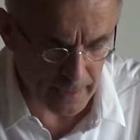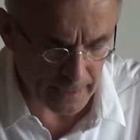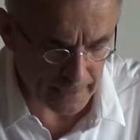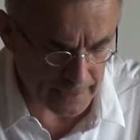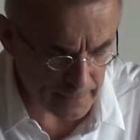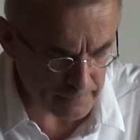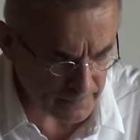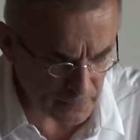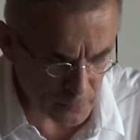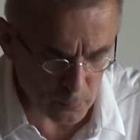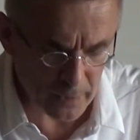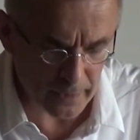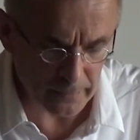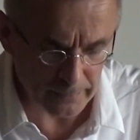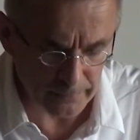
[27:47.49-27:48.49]
namely the
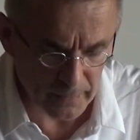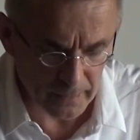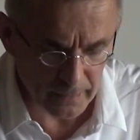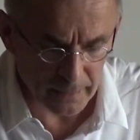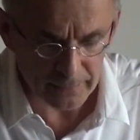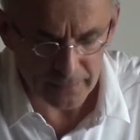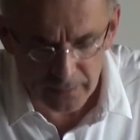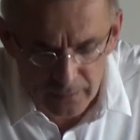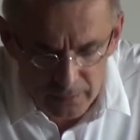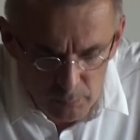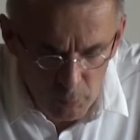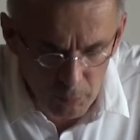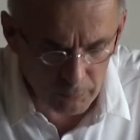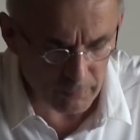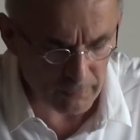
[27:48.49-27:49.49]
one that
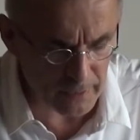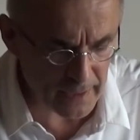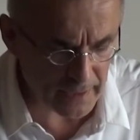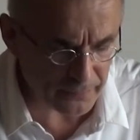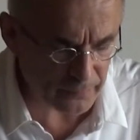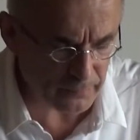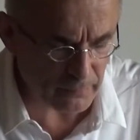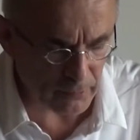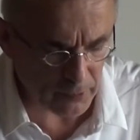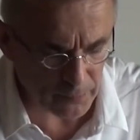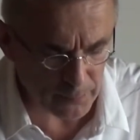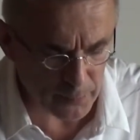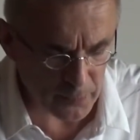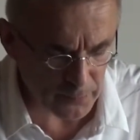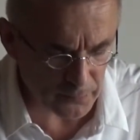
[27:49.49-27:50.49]
more or less
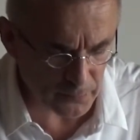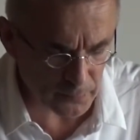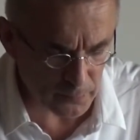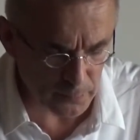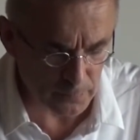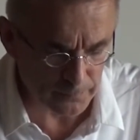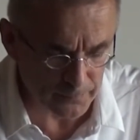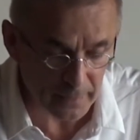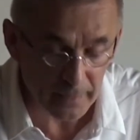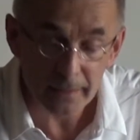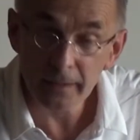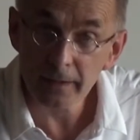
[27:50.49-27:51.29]
corresponds to